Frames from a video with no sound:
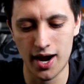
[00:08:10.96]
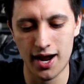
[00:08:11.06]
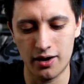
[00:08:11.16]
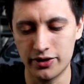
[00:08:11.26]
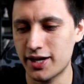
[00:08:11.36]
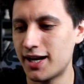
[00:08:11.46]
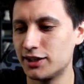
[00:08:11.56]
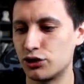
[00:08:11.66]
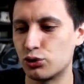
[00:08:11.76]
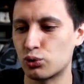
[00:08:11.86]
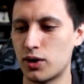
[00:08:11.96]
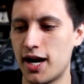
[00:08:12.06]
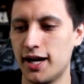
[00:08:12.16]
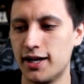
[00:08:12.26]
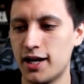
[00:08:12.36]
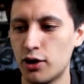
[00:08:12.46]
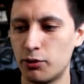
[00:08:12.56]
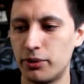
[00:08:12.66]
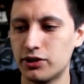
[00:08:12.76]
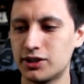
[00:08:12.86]
Wow, that is great.
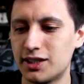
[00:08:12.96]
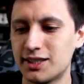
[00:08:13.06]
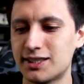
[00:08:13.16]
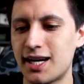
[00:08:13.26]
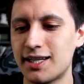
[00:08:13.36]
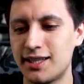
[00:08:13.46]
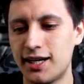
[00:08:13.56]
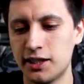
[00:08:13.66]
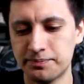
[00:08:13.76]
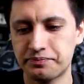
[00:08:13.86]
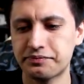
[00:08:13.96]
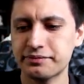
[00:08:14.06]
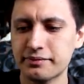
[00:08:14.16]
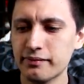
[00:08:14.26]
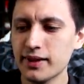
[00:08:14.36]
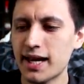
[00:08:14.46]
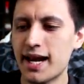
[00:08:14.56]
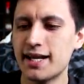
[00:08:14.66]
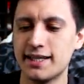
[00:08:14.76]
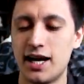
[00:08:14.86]
We'll put her to the side there and